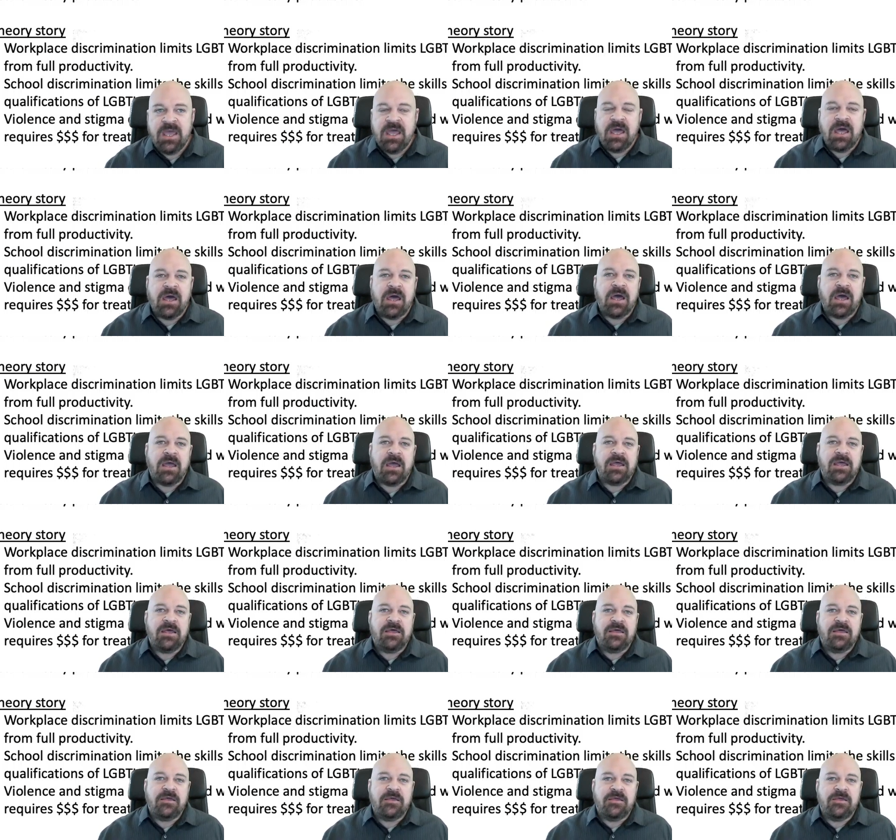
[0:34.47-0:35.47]
Uh,
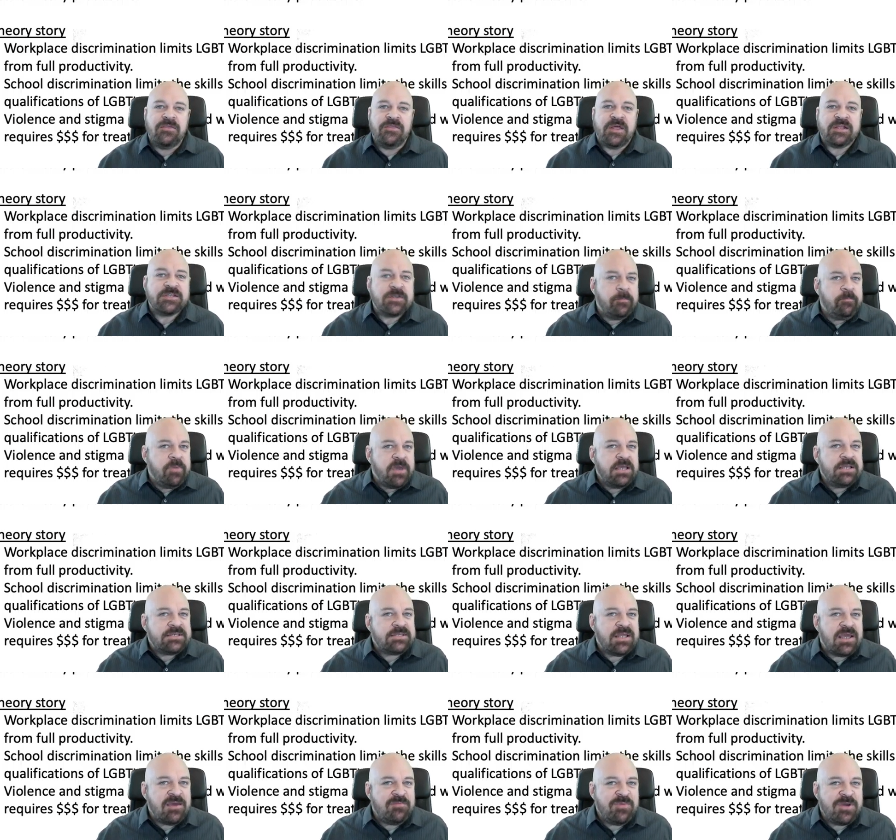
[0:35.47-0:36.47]
that's a big
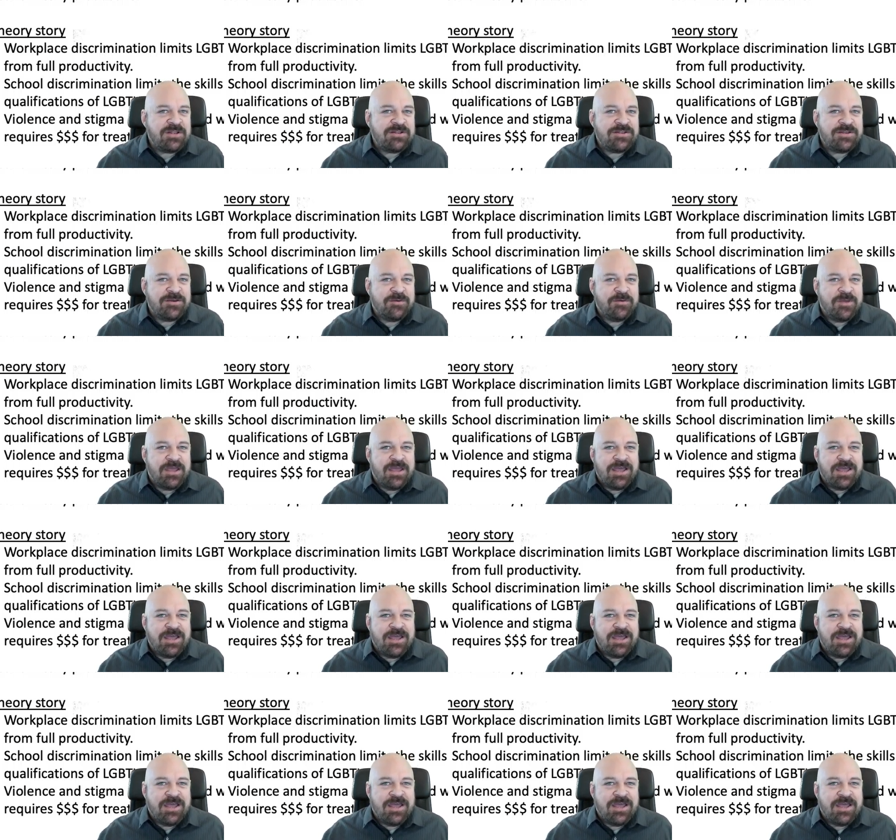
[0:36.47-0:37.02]
statement.